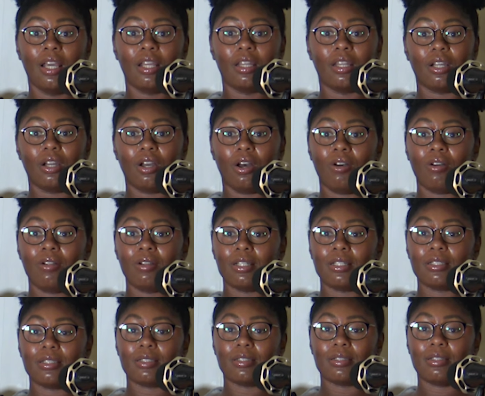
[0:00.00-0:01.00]
The goal
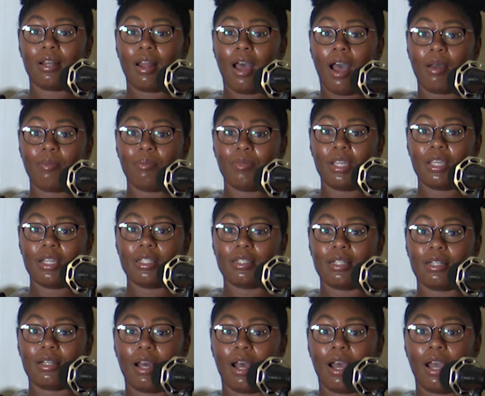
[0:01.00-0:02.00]
is not be in
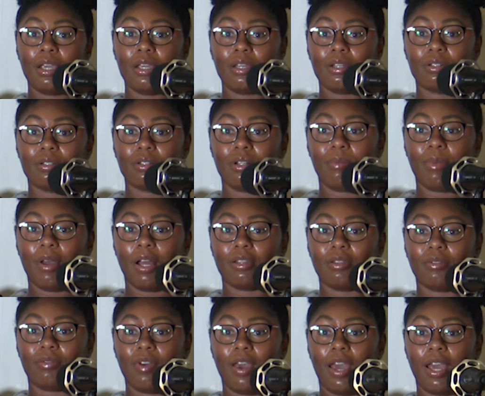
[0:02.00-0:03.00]
denial about
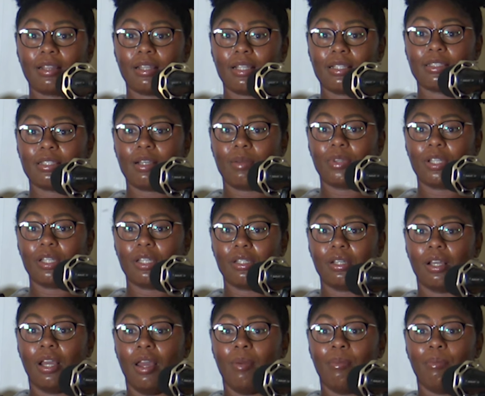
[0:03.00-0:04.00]
the fact that
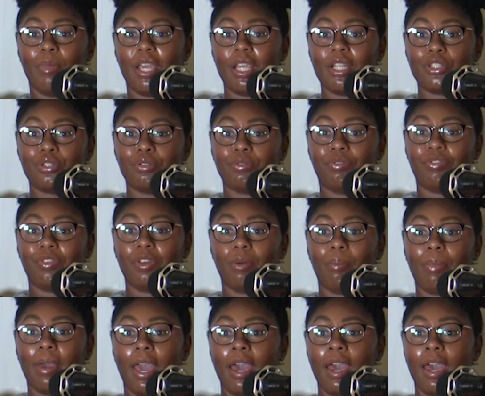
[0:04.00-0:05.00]
something made you feel
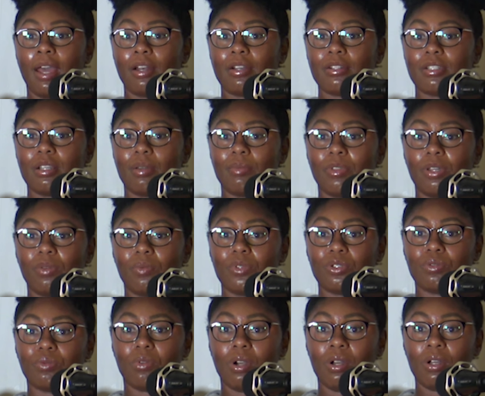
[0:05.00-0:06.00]
bad or something
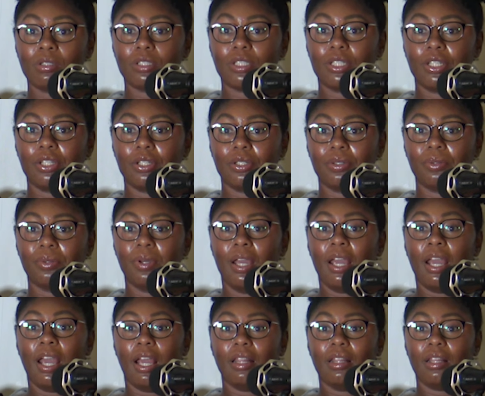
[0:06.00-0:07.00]
was wrong to you.
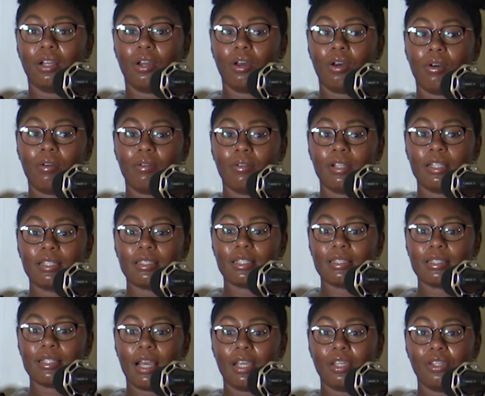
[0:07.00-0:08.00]
And the goal
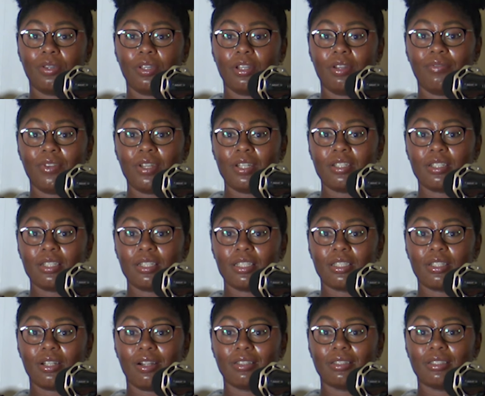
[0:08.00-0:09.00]
is that you can eventually
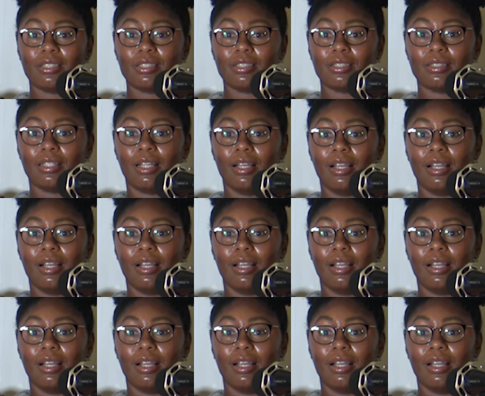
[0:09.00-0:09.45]
start to,